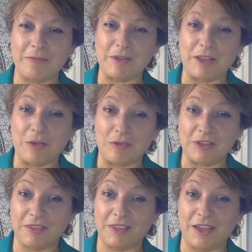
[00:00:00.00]
And I want
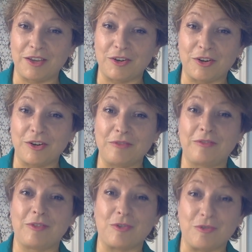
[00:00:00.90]
to thank her
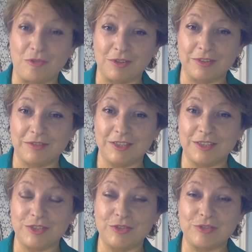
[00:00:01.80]
for all the
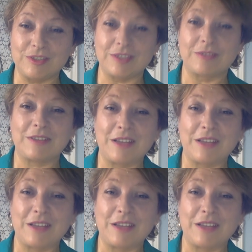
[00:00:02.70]
videos.